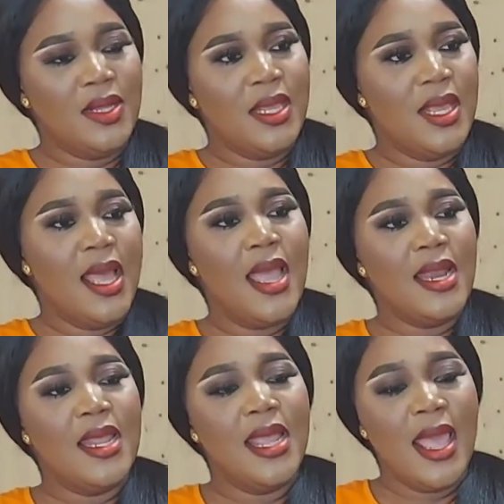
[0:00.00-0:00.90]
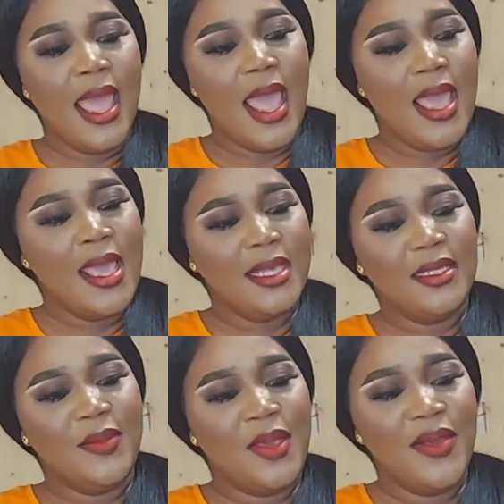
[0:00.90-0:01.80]
The honey hair is
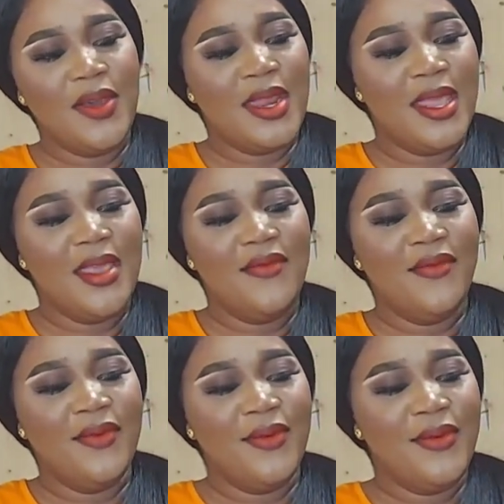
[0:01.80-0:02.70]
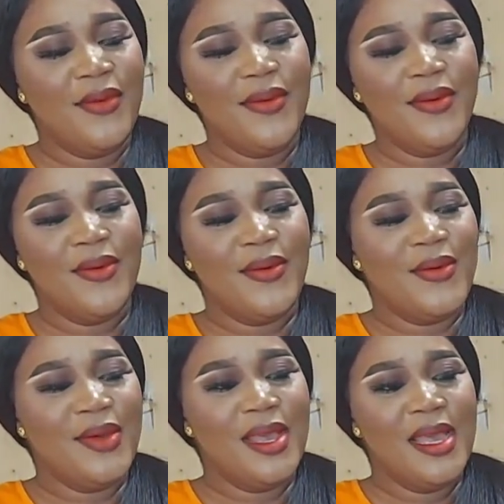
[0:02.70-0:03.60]

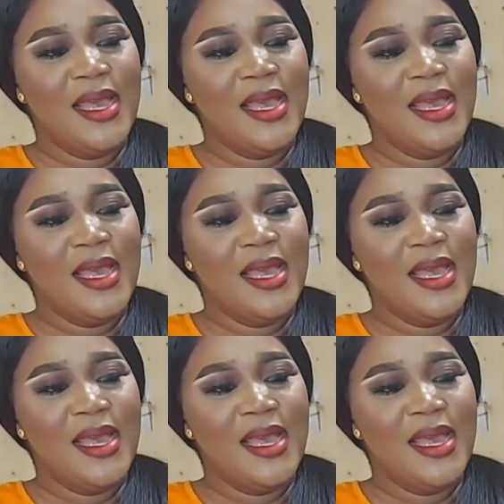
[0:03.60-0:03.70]
beautiful.